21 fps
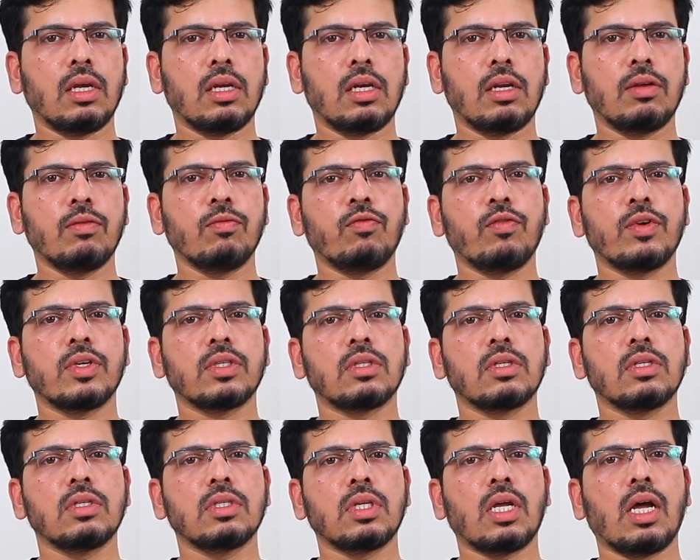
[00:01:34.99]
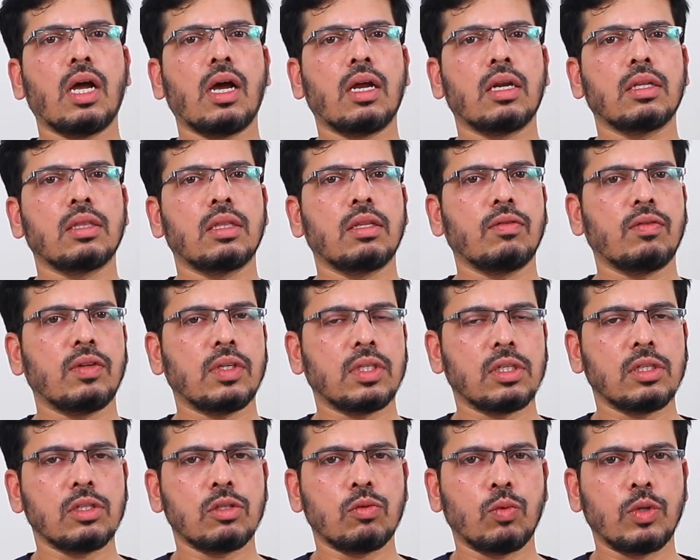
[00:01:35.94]
Lymph vessels are the
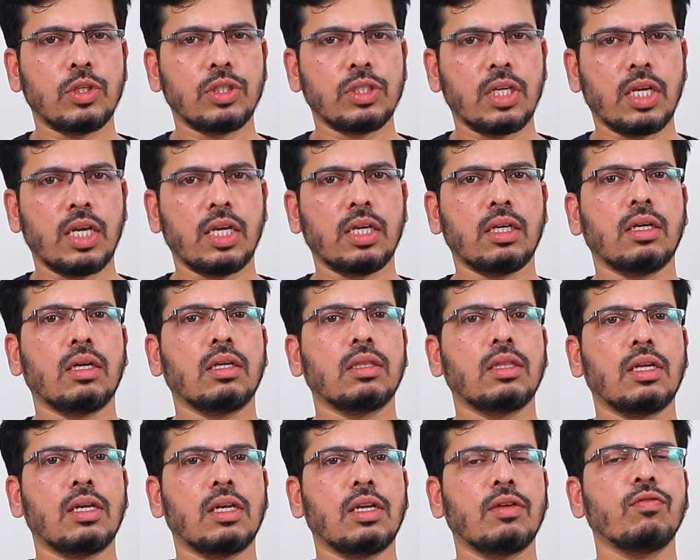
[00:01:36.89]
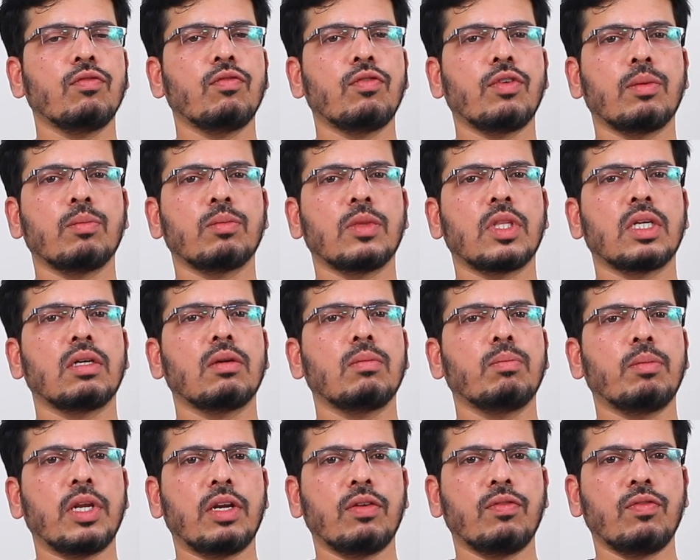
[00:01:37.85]
vessels which take the lymph from the
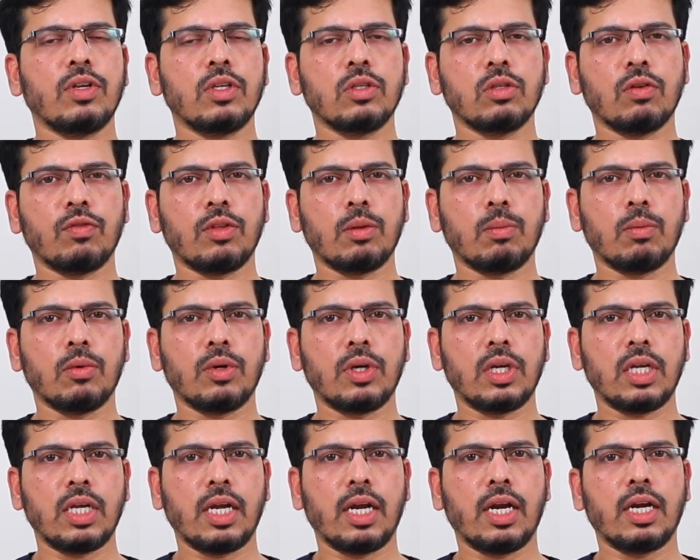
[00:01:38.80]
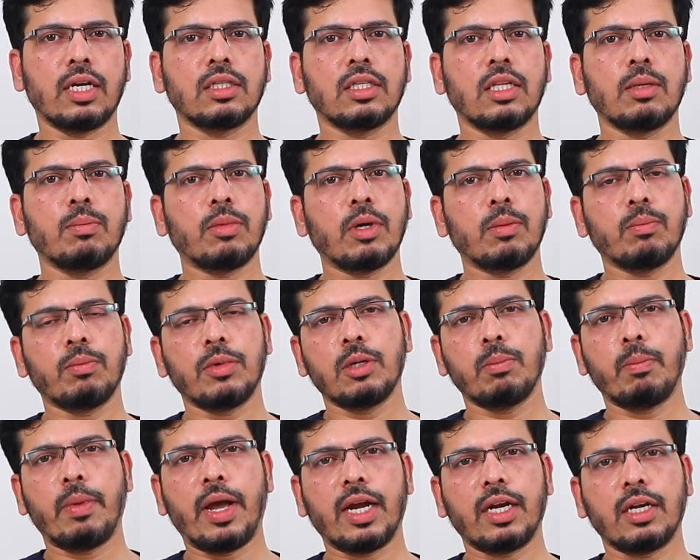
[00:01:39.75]
peripheries of the body and they pump
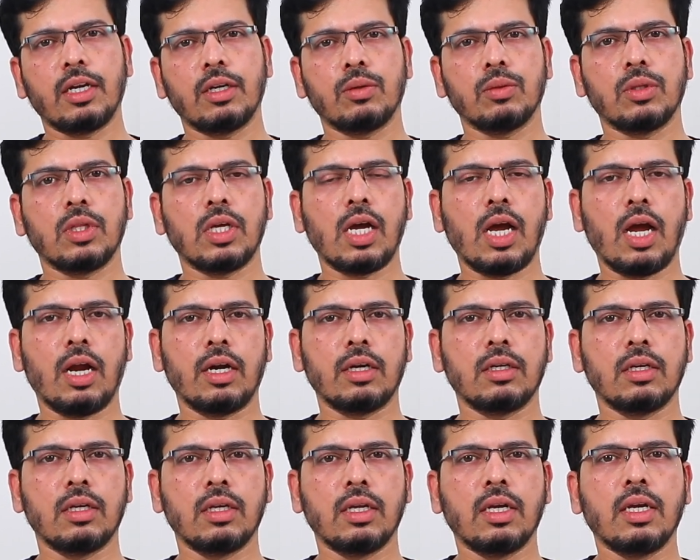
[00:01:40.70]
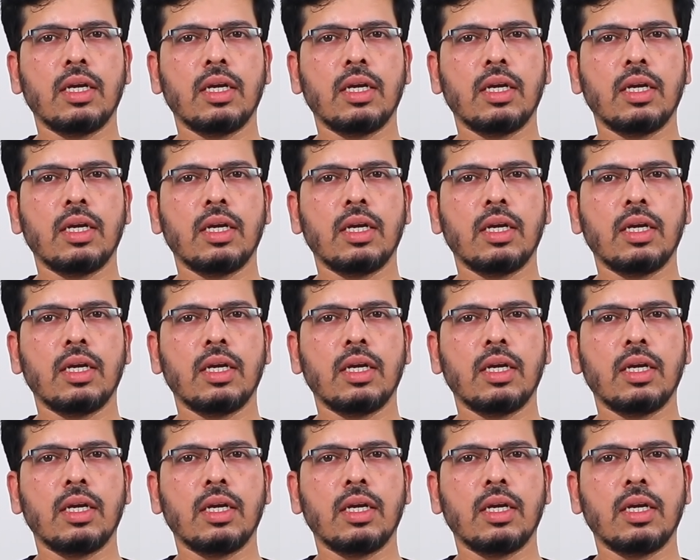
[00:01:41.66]
it back into the heart.